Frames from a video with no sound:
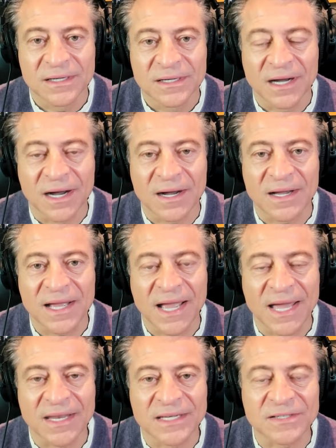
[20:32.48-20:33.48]

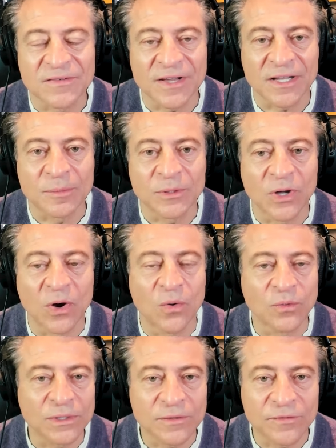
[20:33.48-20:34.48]
and it's available
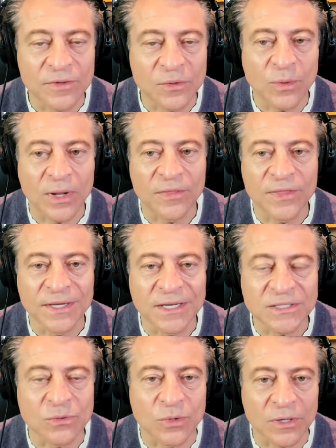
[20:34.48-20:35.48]
only for the wealthy, it
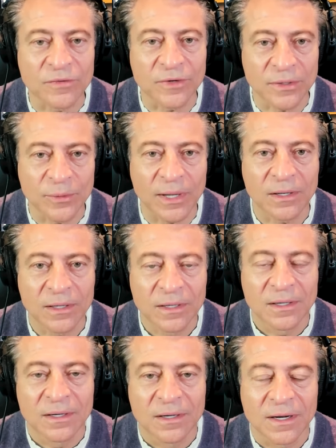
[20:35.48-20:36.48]
doesn't work very well.
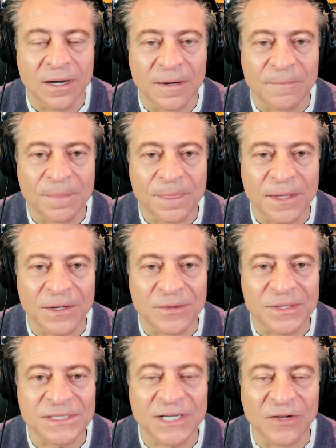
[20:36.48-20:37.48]
You know,
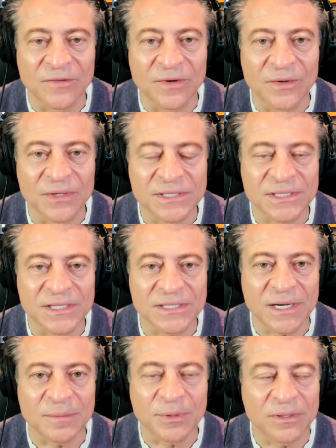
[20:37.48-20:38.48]
the cell phone is an
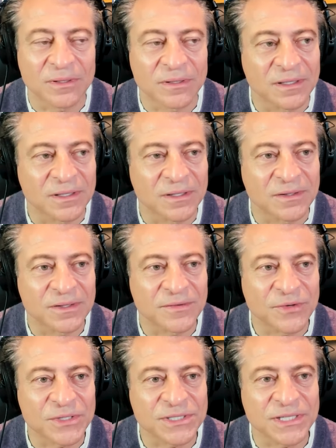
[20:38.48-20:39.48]
example. You know, the
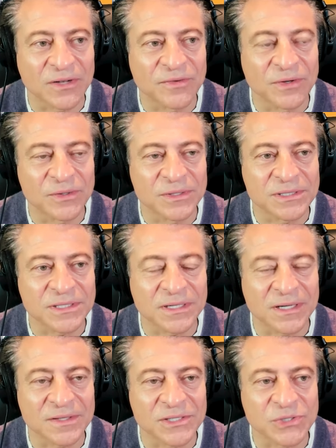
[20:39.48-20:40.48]
first cell phones
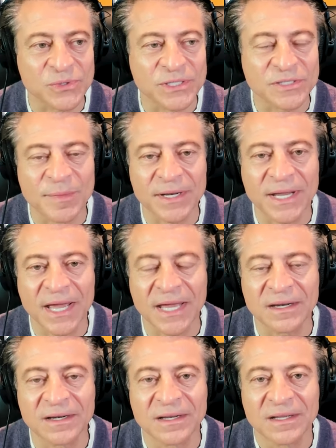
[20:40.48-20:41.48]
on the streets of
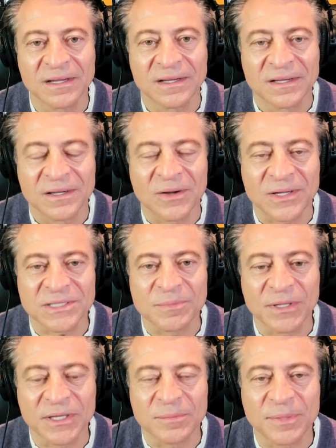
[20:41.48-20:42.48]
Manhattan cost $1
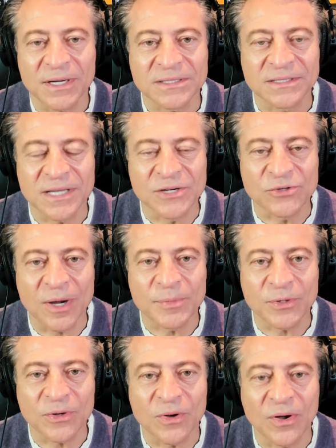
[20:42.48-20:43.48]
million and they drop
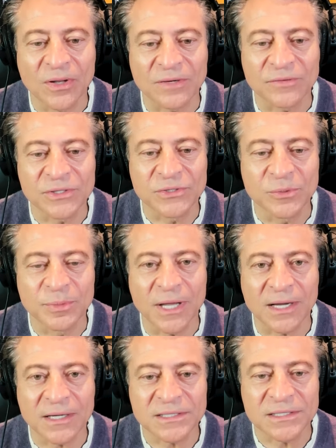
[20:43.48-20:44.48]
your call every two
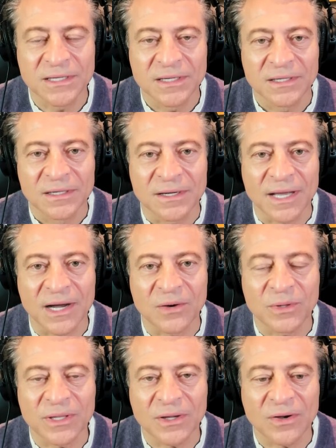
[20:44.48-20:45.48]
blocks. Now,
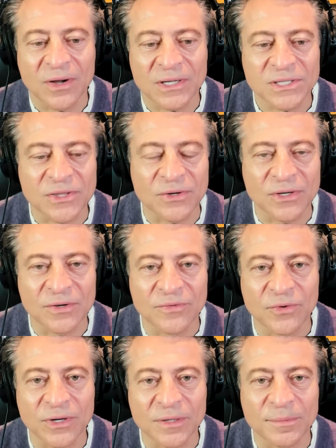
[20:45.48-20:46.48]
when they cost $30
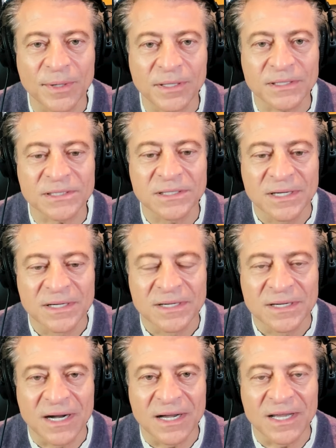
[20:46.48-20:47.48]
or $40
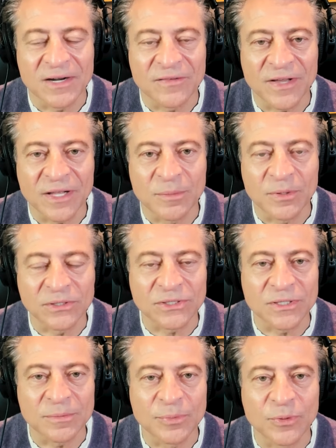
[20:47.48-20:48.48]
and available to
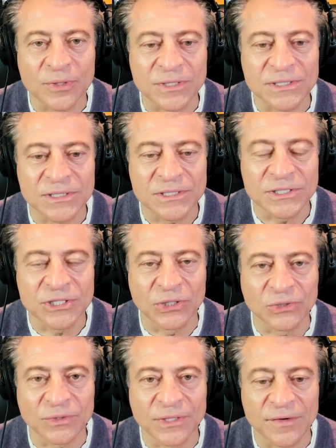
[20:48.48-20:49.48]
the poorest
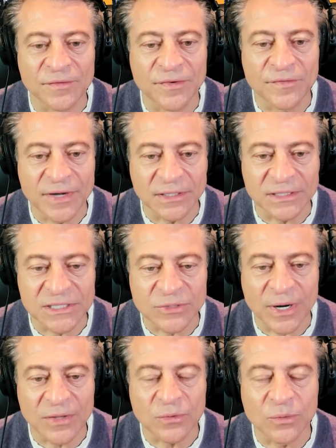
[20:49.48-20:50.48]
children in favelas
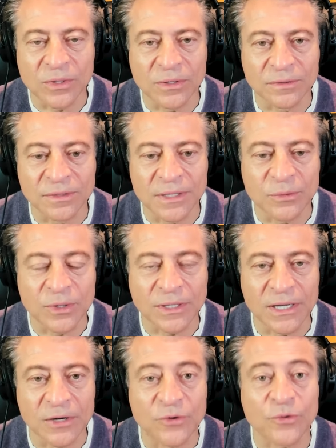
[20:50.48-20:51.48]
around the world, they work
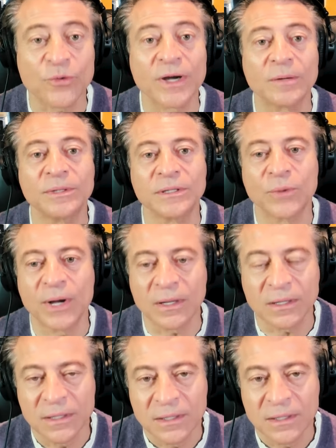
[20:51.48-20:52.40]
incredibly well.